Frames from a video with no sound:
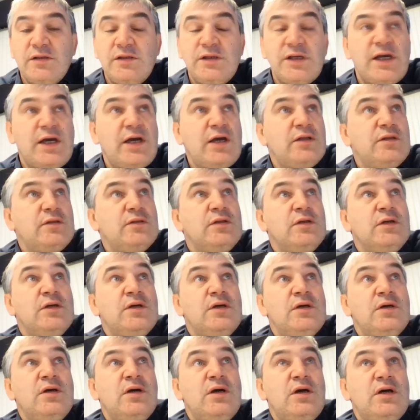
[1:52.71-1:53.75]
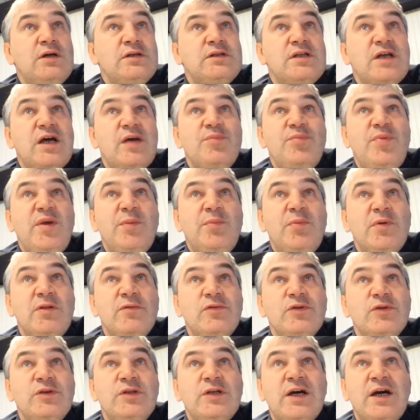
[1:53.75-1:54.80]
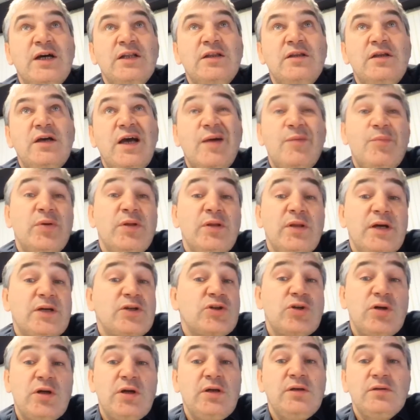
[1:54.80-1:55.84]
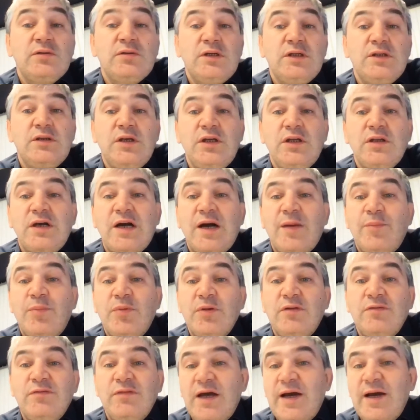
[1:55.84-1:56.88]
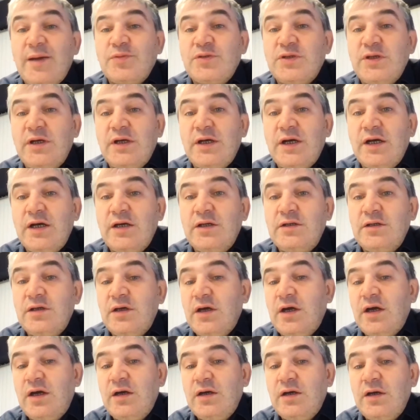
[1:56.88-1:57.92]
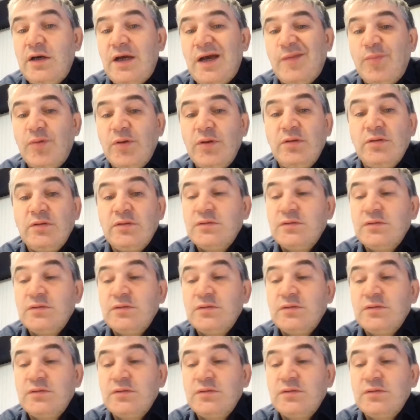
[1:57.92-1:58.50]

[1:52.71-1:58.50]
And then some people would had Apple, actually, in couple of labs they had Apple.